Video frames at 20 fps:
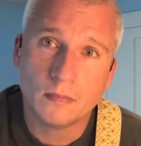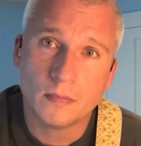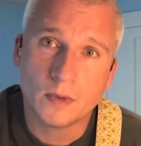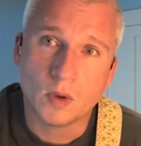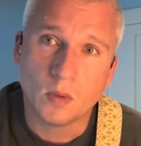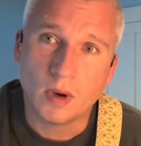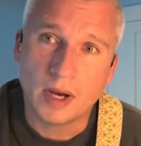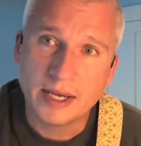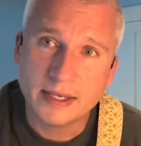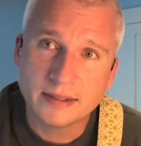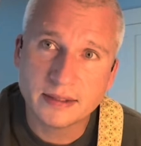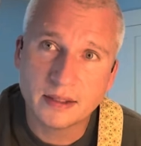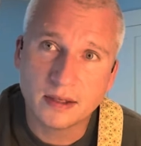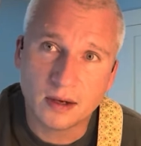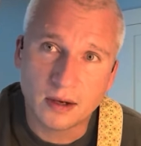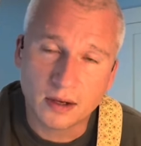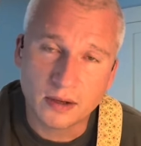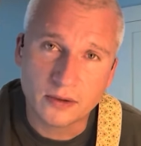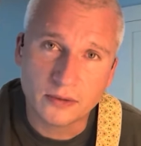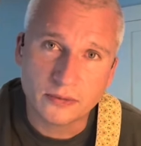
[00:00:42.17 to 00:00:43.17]
Why is it
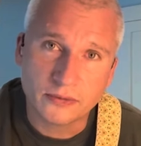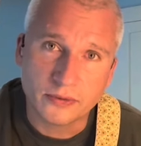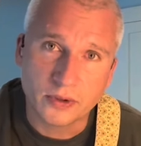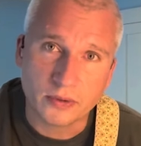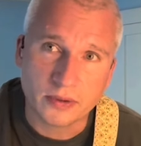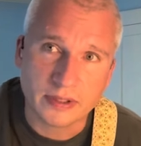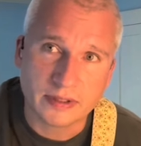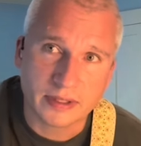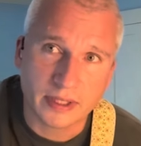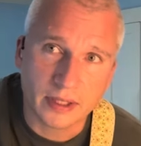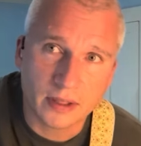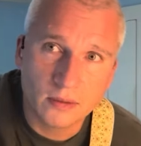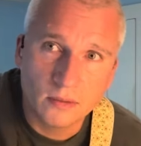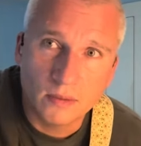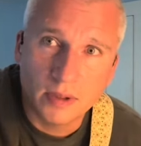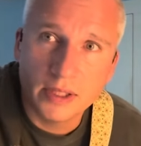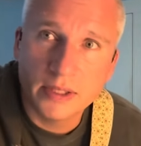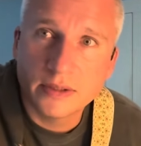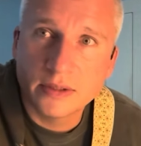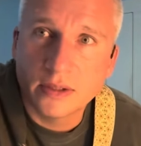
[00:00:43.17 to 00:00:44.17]
auto-focusing?
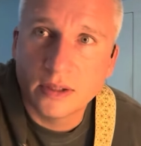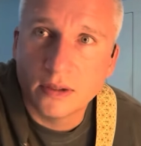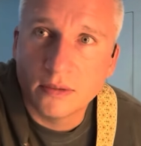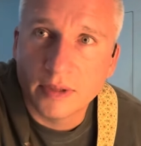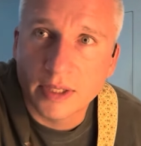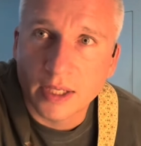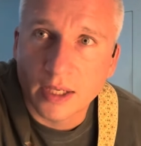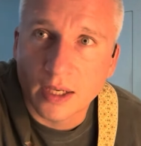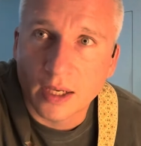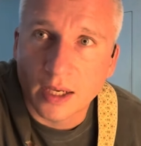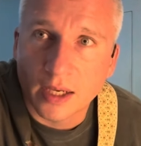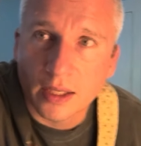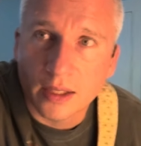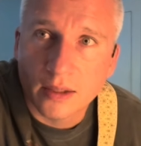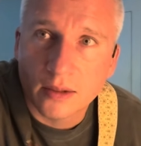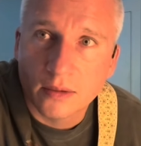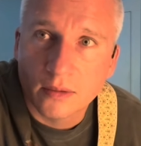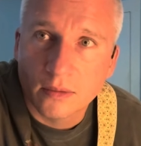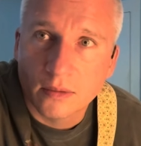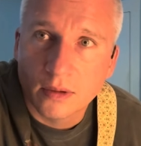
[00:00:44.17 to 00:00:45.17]
What is going
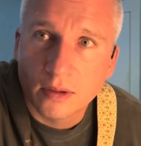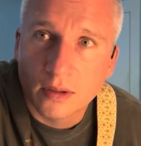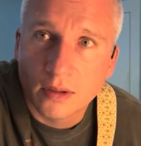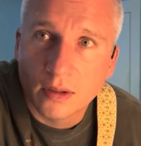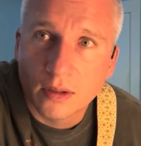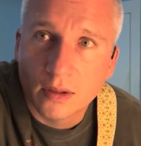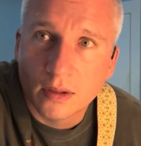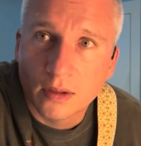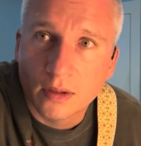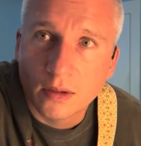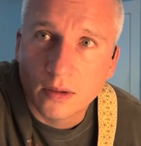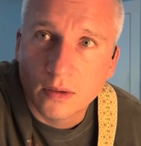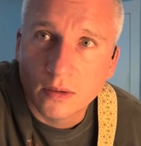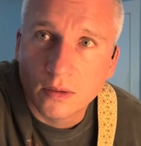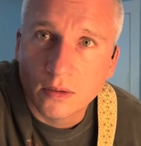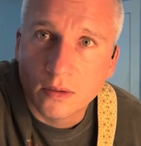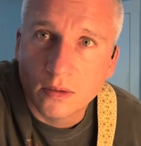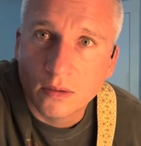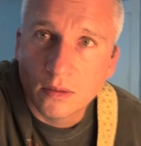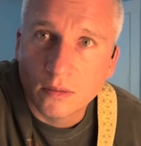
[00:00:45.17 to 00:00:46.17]
on
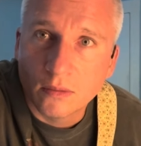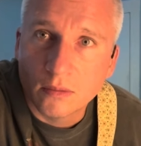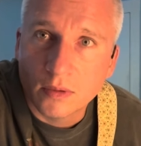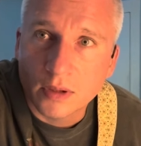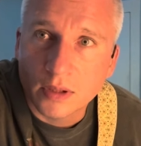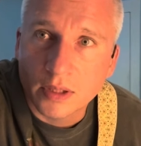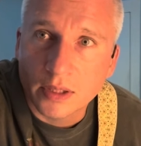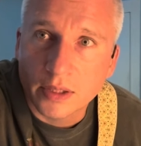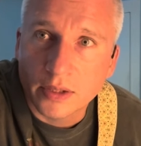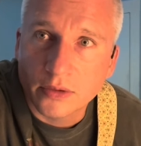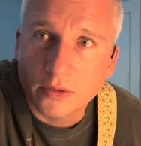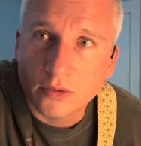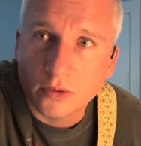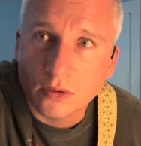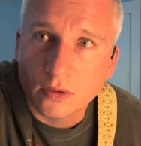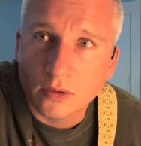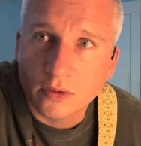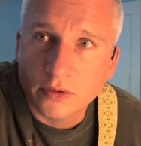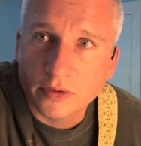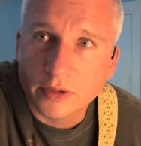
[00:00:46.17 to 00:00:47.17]
with the
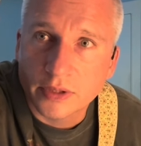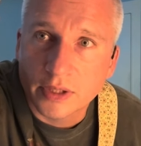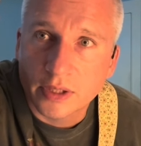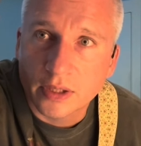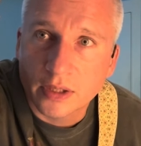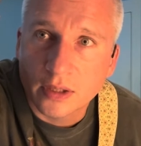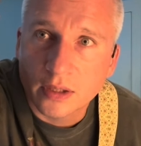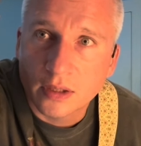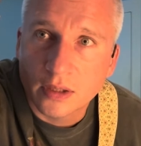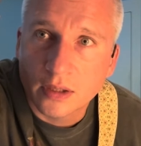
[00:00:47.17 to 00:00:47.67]
controls here?